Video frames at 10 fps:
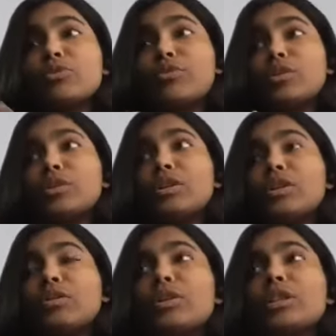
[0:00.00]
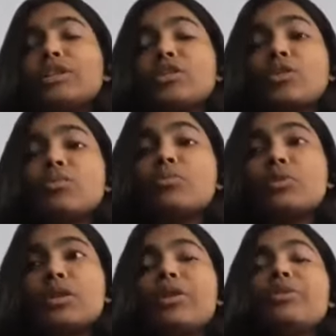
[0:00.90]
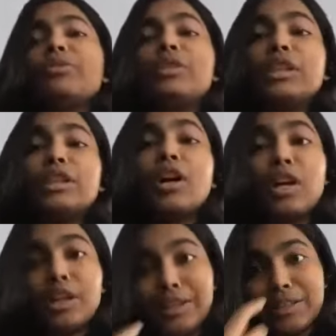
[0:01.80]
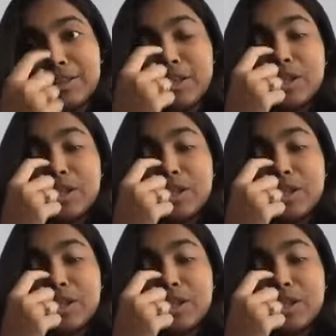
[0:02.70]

of the audience.